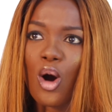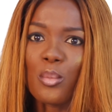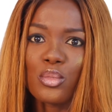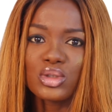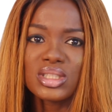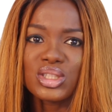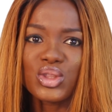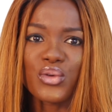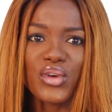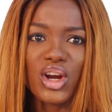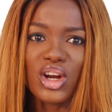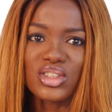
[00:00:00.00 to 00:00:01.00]
almost
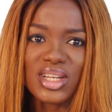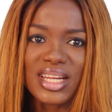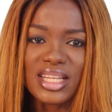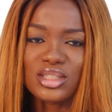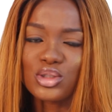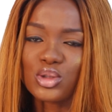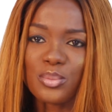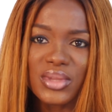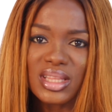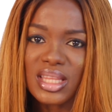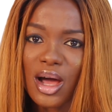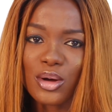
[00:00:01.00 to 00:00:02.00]
300 and
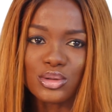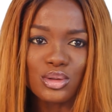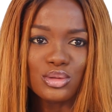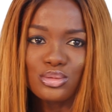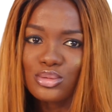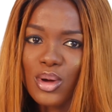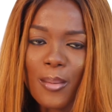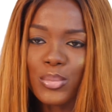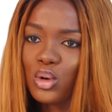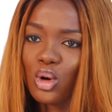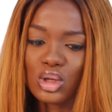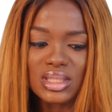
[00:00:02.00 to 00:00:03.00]
something thousand
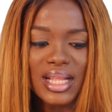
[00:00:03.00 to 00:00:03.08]
plus.